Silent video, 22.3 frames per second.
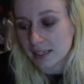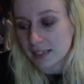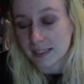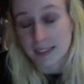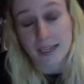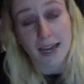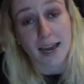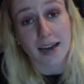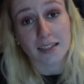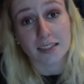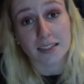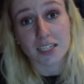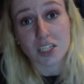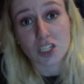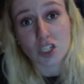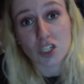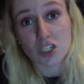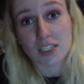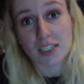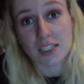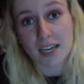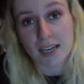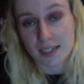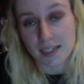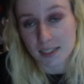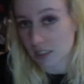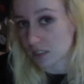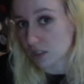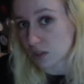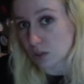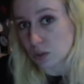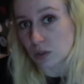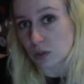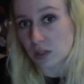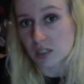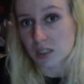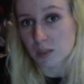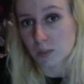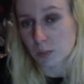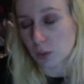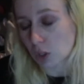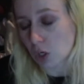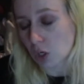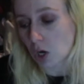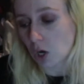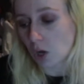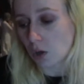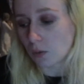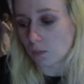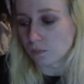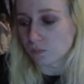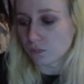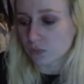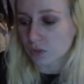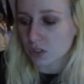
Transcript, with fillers: yeah, let's just get into this book haul.